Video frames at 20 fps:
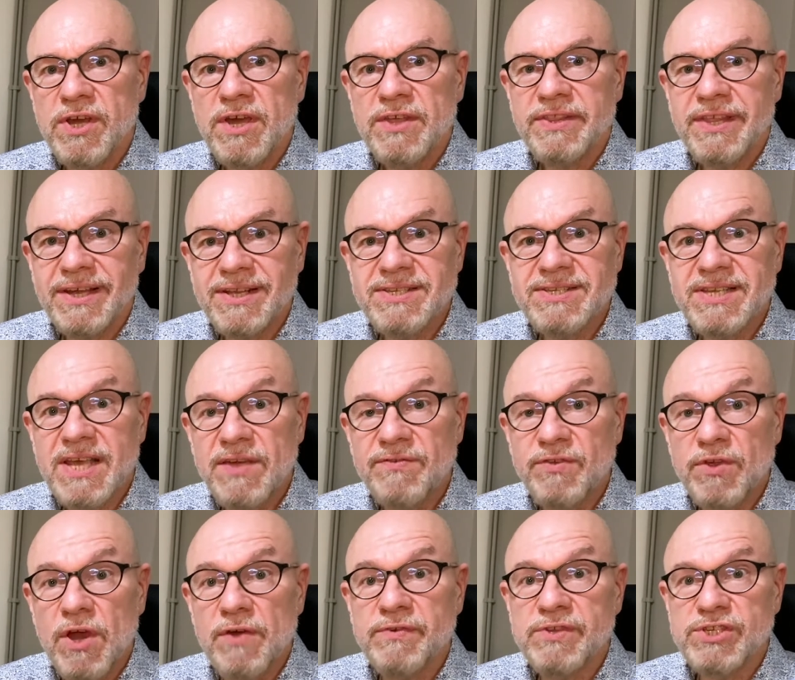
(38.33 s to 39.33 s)
they can save
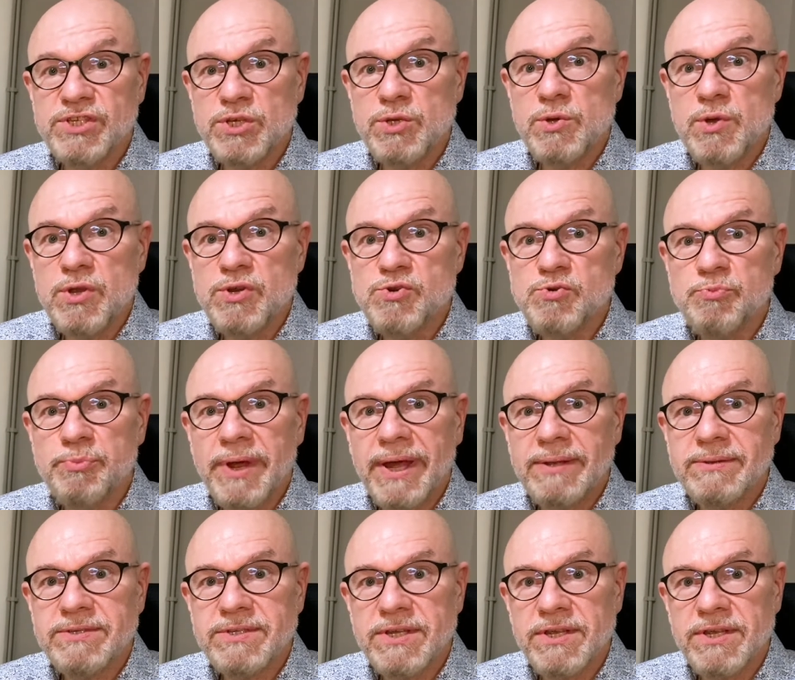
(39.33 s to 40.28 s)
you over £200 a